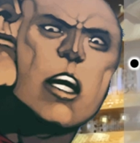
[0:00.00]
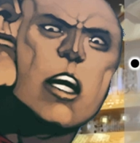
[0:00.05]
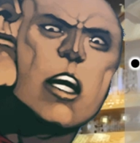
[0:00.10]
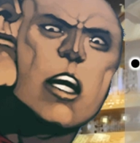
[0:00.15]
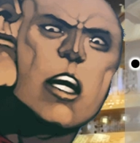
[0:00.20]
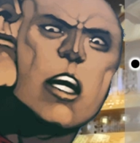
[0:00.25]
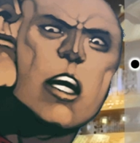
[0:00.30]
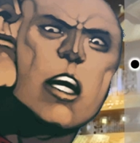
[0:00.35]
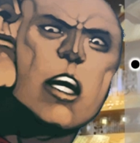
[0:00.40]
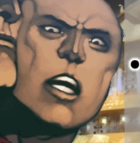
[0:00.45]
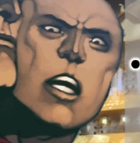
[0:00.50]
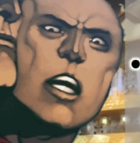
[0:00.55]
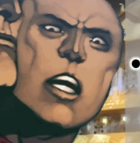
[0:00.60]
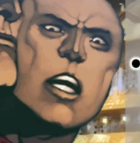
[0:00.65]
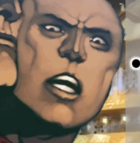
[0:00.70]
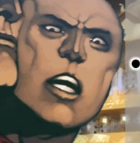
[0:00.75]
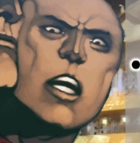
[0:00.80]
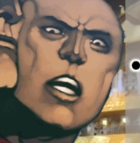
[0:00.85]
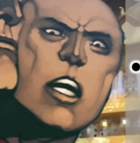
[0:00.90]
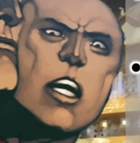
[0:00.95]

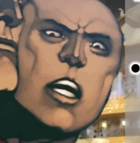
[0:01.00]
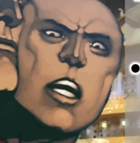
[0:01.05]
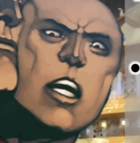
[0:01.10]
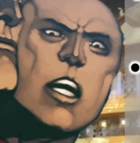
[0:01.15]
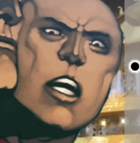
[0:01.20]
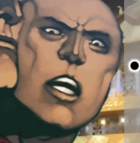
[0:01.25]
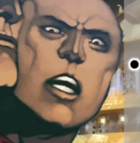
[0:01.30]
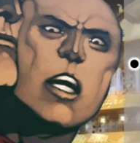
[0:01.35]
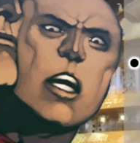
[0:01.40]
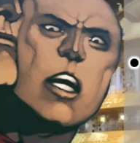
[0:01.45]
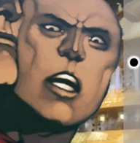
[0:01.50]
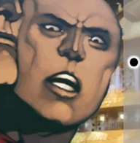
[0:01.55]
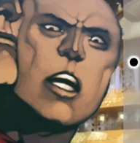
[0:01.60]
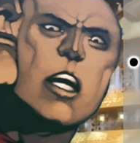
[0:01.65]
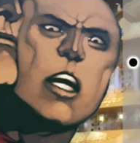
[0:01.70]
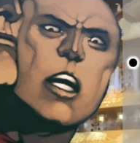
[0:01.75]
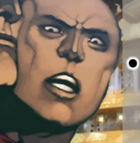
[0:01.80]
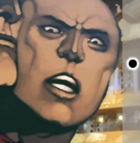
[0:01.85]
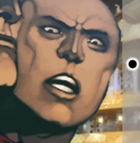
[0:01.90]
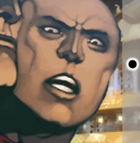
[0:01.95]

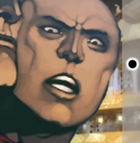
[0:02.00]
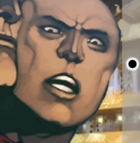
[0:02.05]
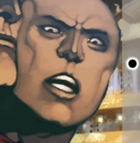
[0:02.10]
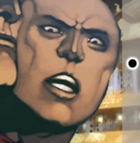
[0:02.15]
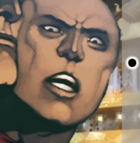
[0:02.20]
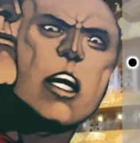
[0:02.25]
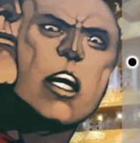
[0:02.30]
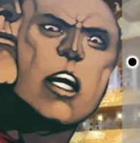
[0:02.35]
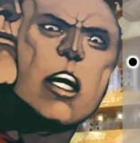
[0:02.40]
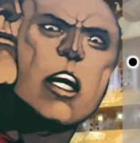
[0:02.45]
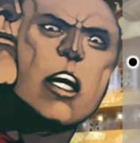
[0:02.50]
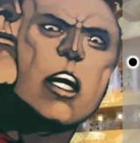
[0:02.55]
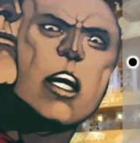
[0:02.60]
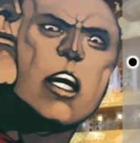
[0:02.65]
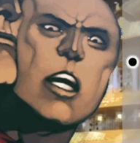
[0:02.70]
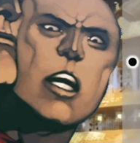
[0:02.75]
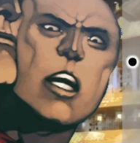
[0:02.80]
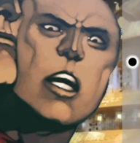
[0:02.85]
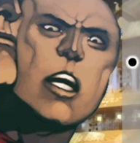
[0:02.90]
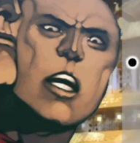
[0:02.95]

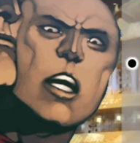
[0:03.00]
Nothing is said.